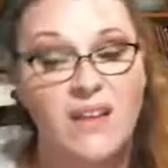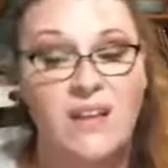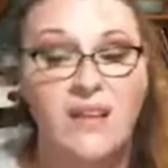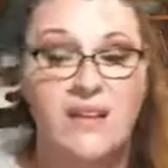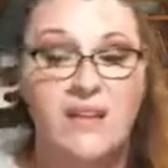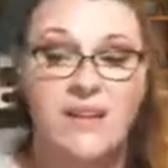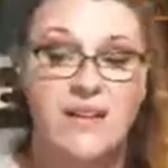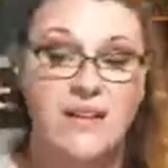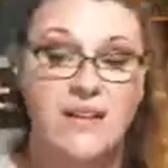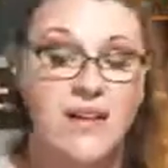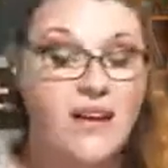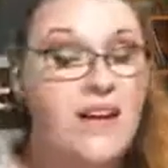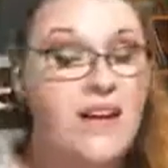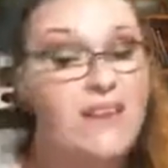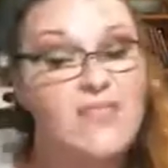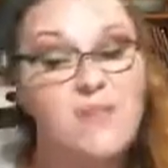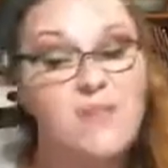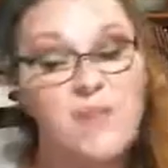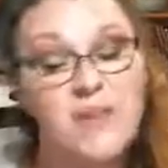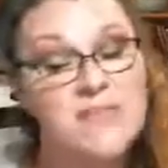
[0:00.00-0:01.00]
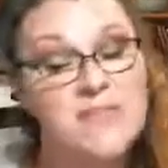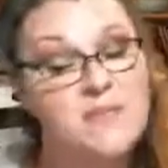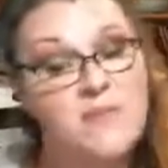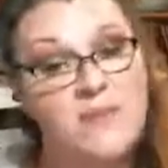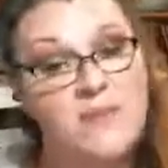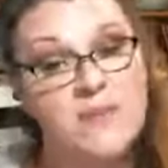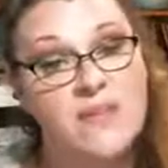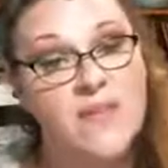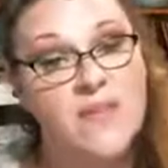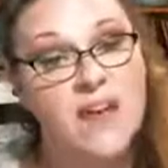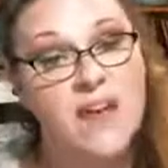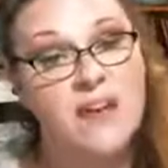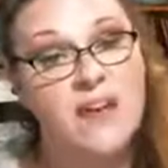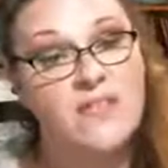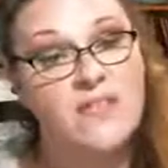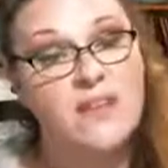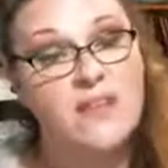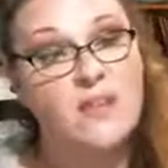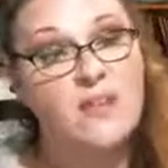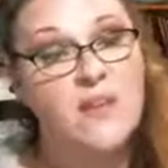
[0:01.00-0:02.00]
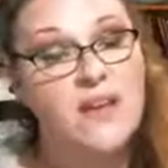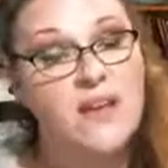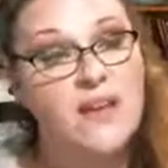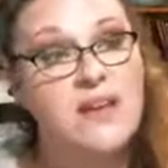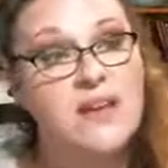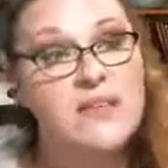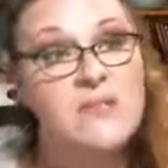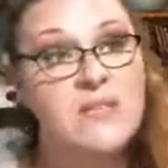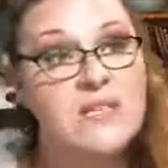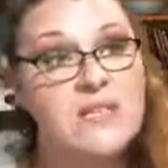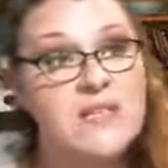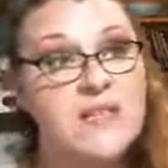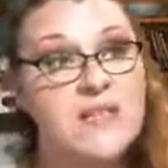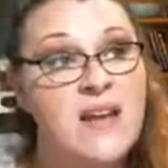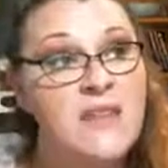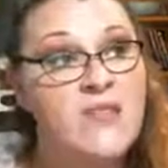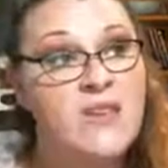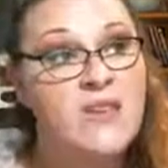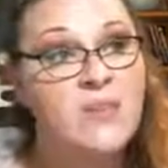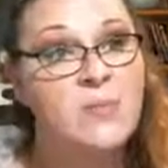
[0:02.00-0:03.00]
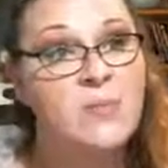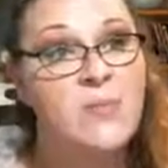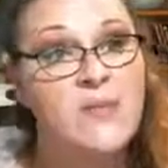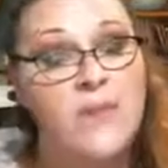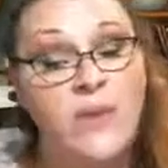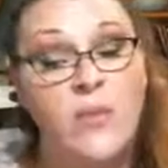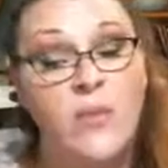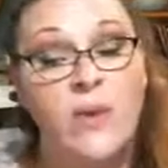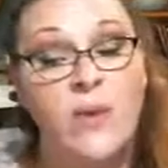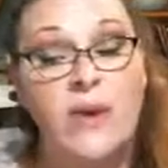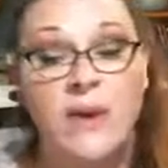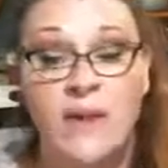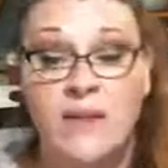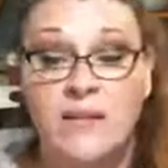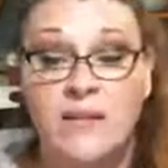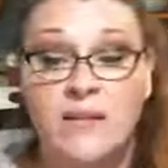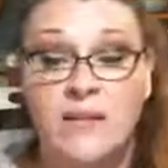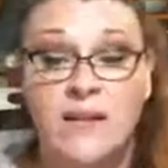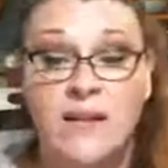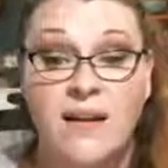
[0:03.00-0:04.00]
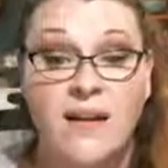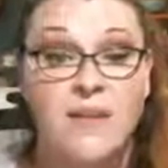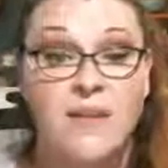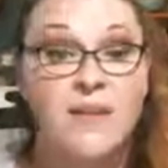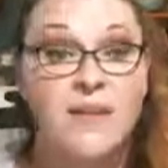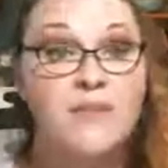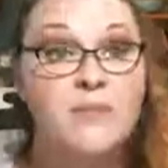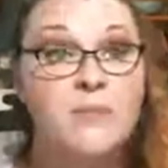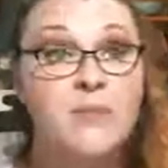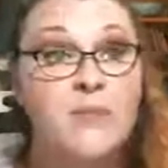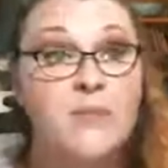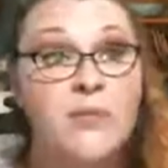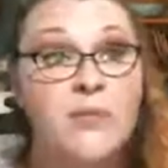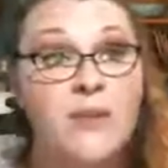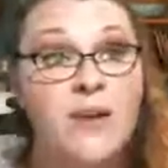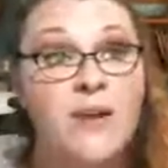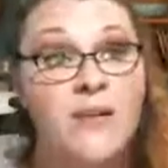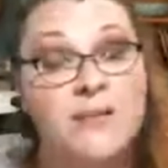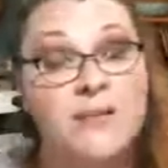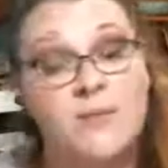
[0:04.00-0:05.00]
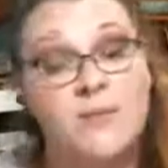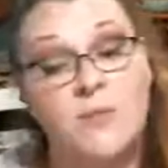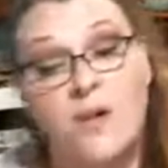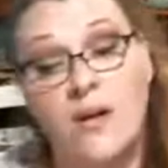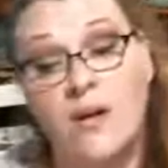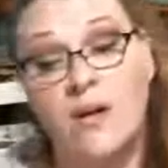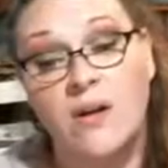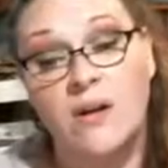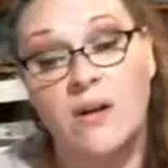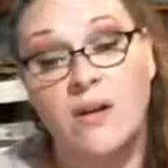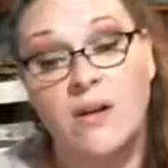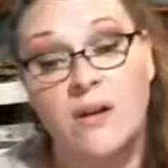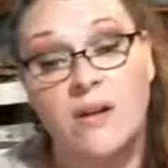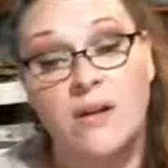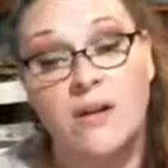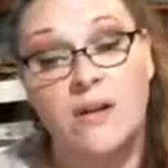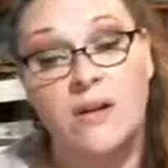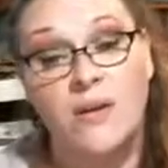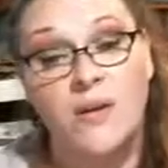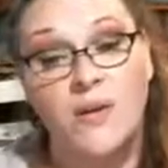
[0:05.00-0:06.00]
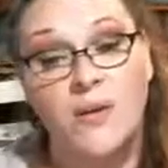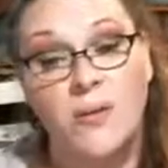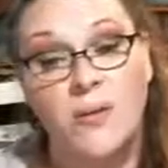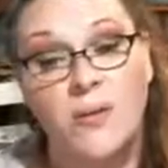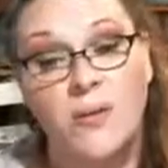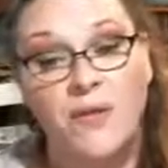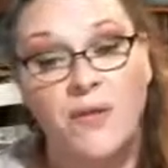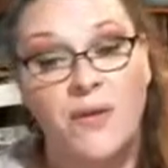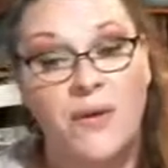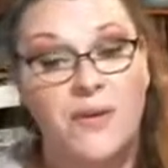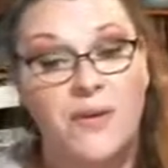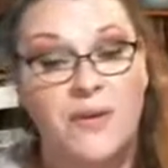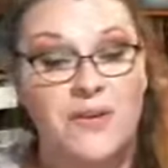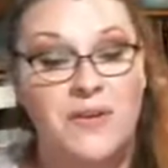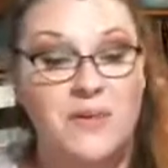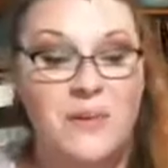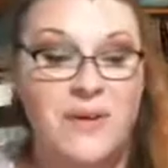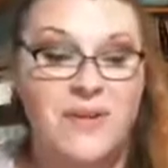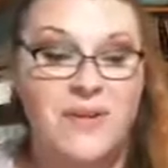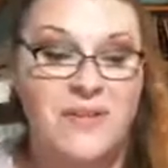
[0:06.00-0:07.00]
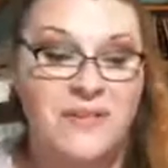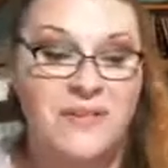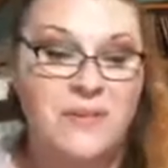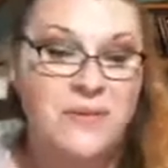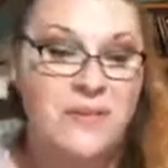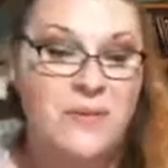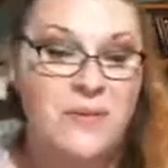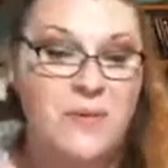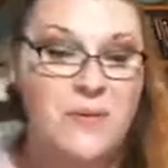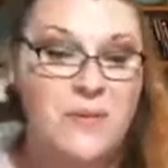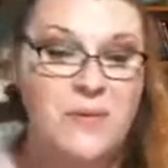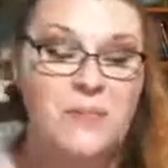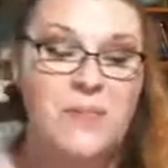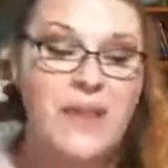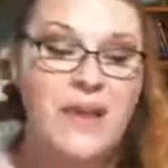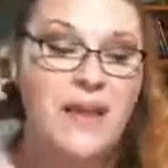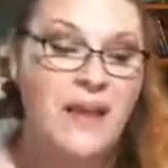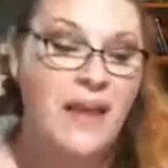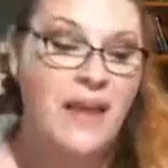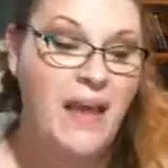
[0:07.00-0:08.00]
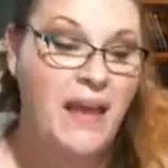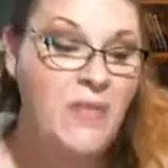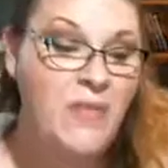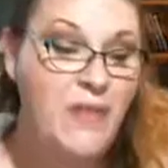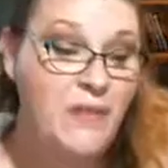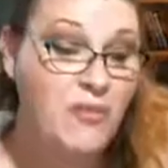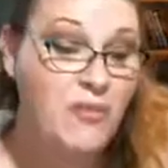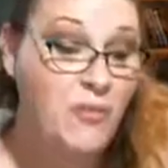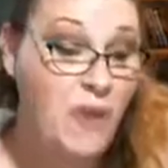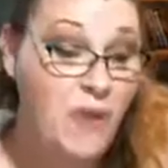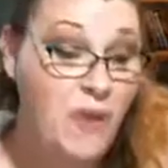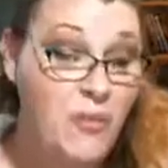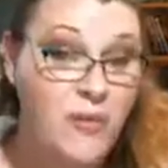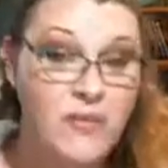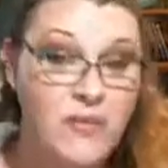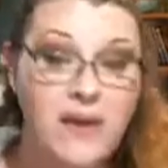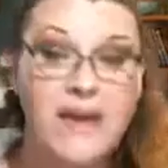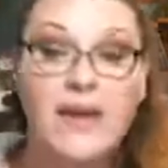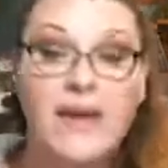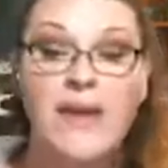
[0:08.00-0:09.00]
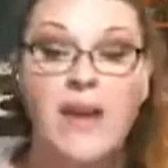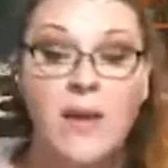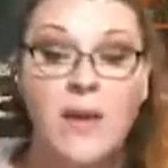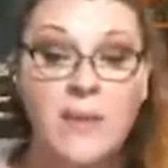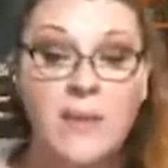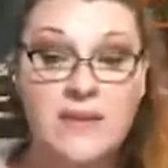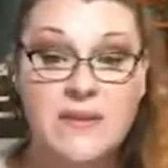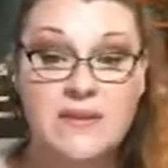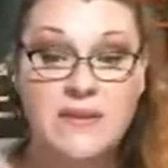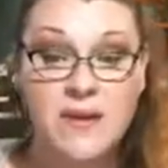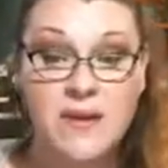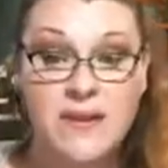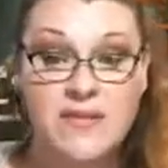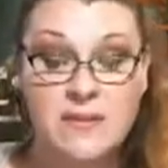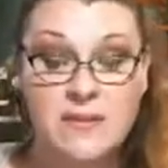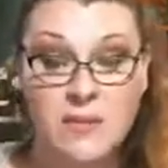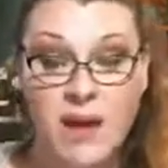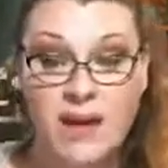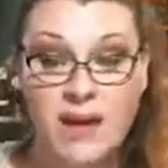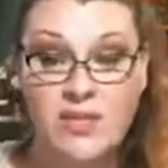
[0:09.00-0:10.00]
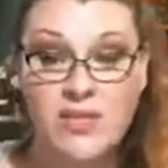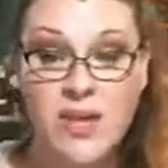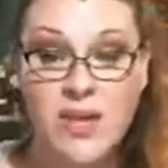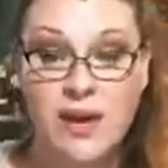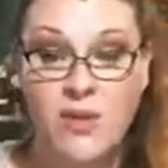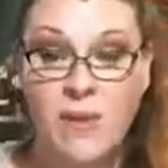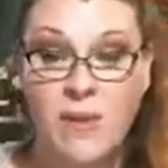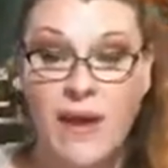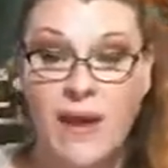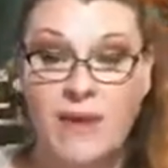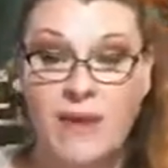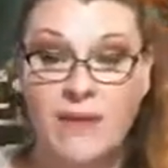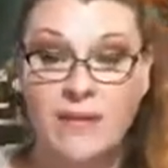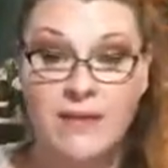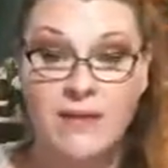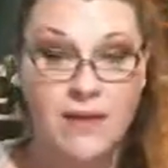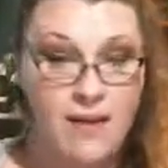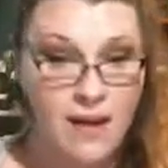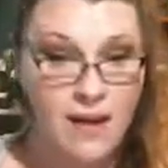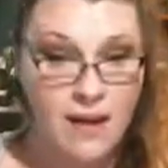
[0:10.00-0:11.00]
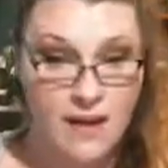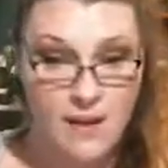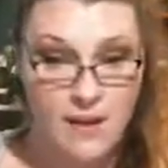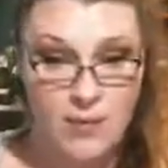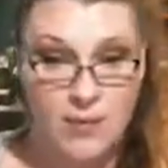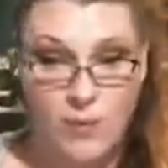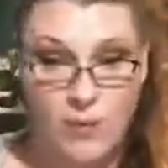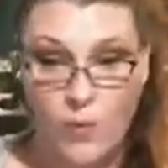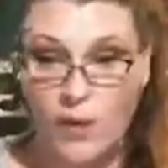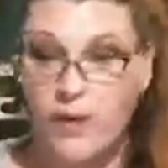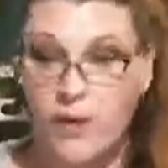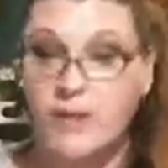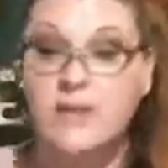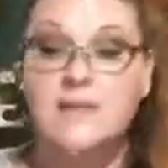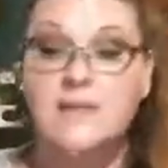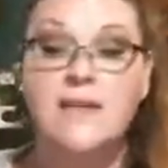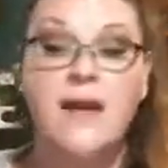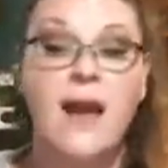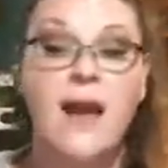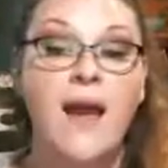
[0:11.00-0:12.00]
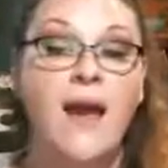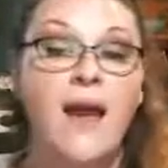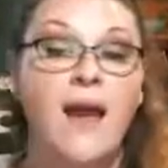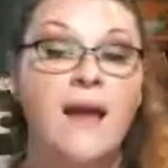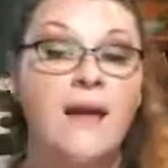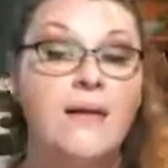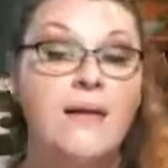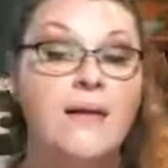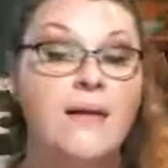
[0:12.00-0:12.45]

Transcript: He did not have the best birthday ever, but he did have a good birthday weekend, and I left him a pretty awesome card before I went to work, so that's cool. And then for my birthday, he got me this awesome eyeshadow palette that I am wearing today,